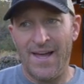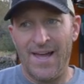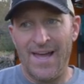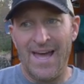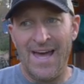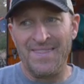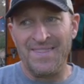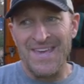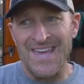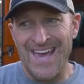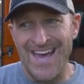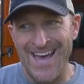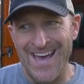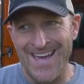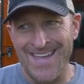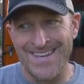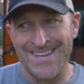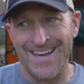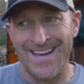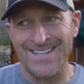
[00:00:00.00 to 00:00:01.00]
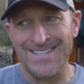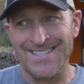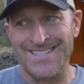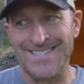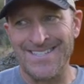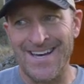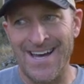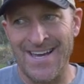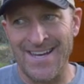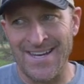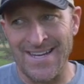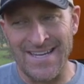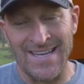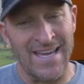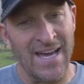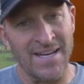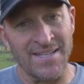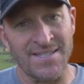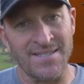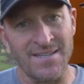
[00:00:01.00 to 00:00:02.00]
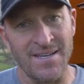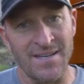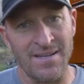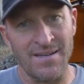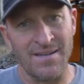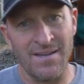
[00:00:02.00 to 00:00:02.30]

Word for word: At the end, I decided against it,